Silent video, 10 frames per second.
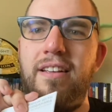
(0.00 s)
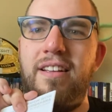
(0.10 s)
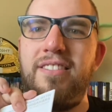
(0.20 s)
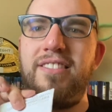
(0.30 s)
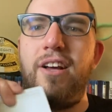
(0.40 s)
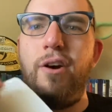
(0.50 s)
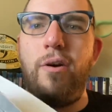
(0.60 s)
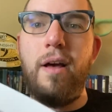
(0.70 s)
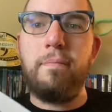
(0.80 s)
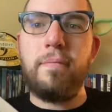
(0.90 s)

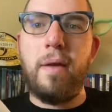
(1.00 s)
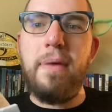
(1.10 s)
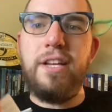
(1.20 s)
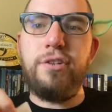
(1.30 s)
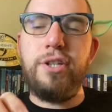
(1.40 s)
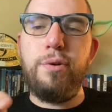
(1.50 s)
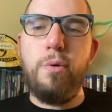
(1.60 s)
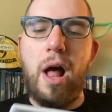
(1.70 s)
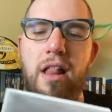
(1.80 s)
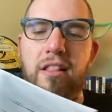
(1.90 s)
So make sure
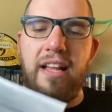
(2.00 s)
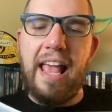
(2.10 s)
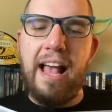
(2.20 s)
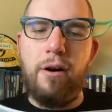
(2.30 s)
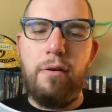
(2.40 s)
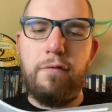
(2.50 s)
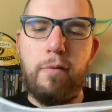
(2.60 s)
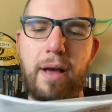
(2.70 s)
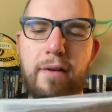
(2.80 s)
you look out for my